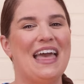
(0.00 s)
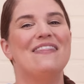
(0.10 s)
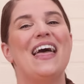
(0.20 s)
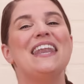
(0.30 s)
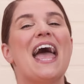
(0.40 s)

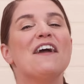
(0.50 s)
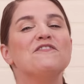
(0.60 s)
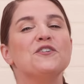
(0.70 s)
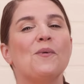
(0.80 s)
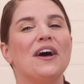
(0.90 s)
Then
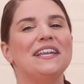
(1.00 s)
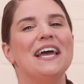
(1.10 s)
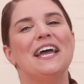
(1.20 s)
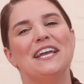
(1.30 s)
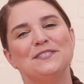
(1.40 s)
everyone
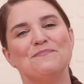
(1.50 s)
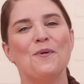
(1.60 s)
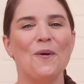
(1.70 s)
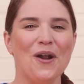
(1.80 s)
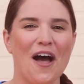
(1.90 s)
is
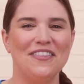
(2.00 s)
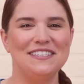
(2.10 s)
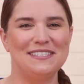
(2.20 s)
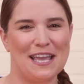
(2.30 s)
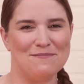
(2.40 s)
more on the
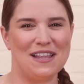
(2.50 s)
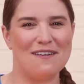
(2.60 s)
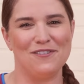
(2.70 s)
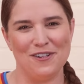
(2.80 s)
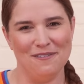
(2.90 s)
same
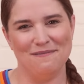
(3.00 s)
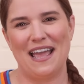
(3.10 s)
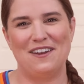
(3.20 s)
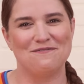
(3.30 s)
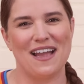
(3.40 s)
level
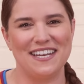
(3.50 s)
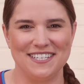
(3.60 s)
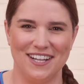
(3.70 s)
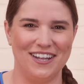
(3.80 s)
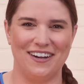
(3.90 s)
and ready
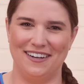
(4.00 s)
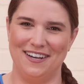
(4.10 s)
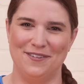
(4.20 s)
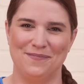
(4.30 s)
to learn.